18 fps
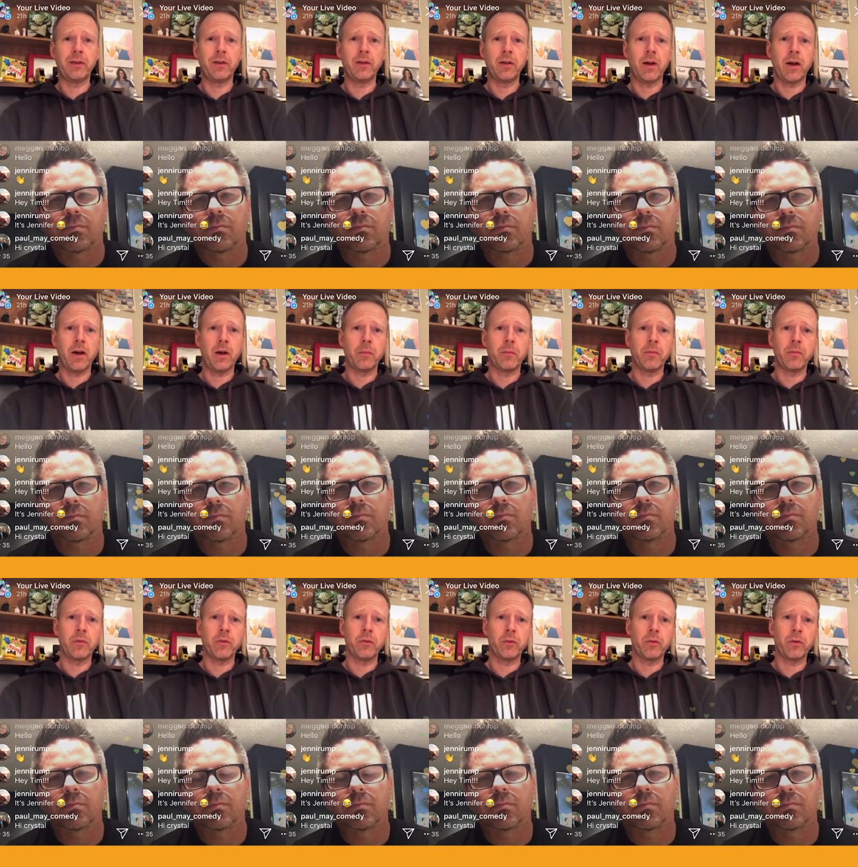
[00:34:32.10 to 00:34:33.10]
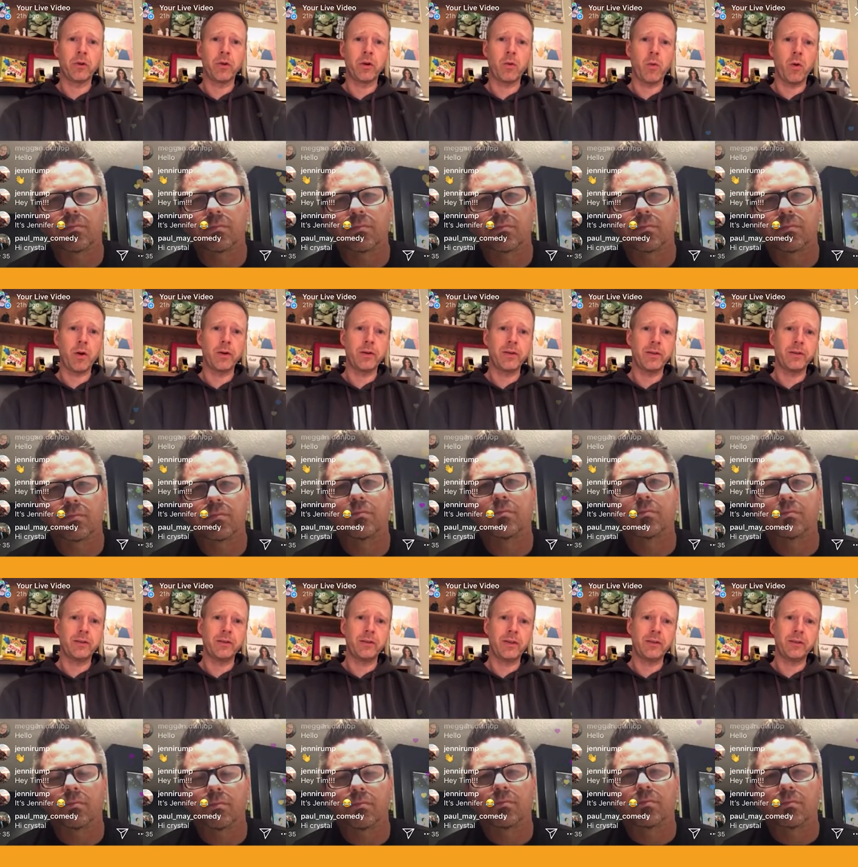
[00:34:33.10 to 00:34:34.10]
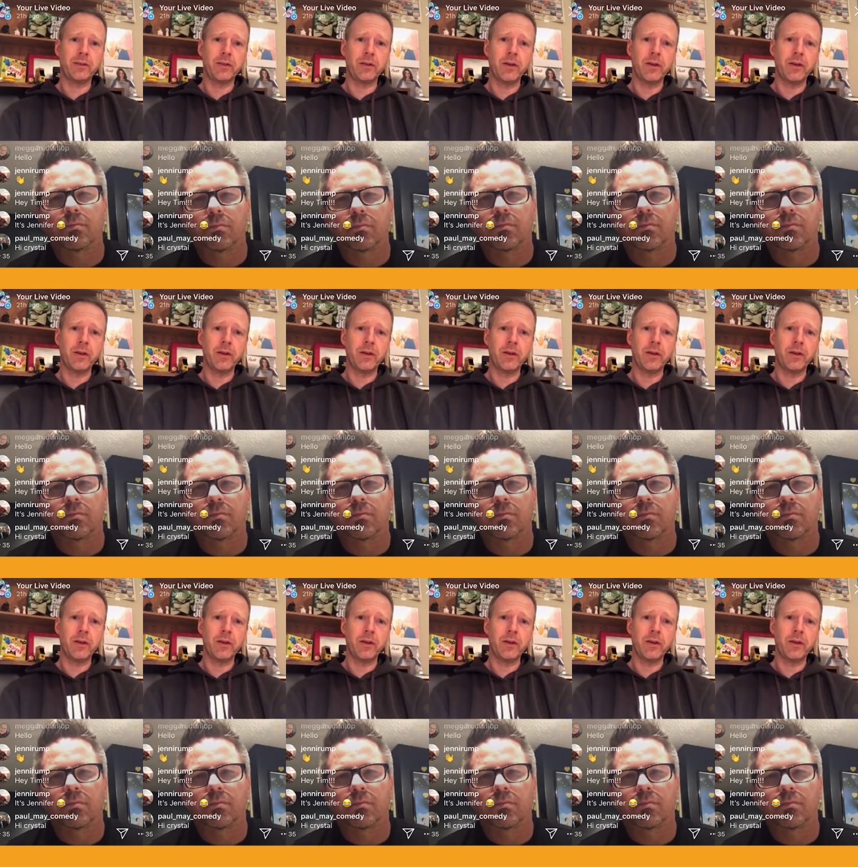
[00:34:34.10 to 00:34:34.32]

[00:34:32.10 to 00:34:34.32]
Speaker 1: um, through the quarantine season.